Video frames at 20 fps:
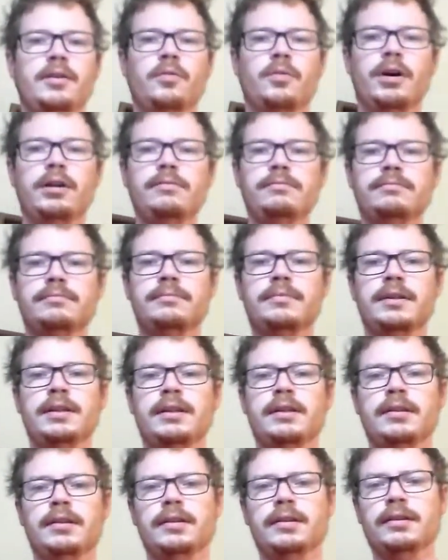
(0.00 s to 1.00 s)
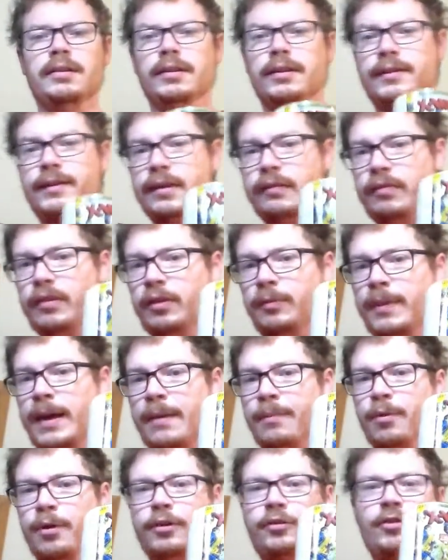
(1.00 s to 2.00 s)
Well, let's give this
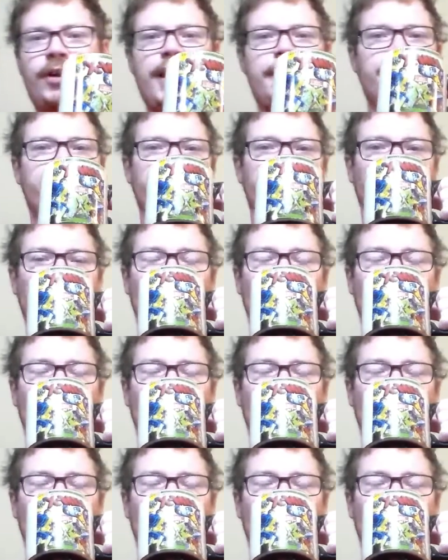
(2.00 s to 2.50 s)
bad boy a try.